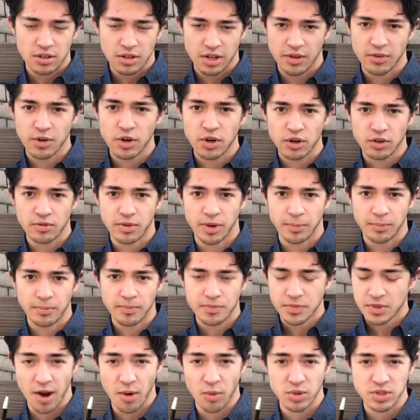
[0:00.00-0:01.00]
Never heard of him.
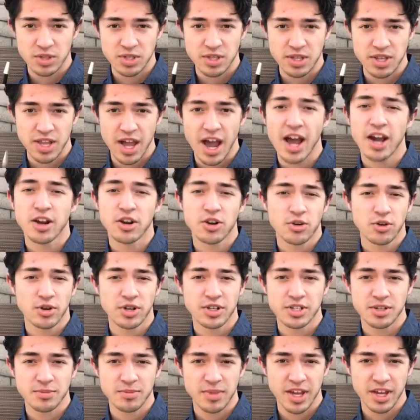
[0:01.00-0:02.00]
I was not
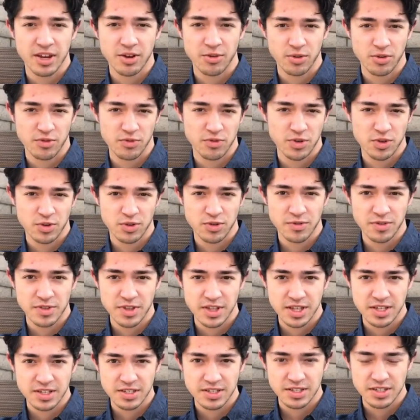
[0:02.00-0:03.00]
going to make a review of
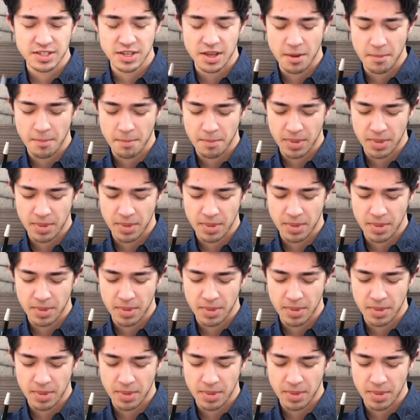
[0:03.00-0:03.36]
this,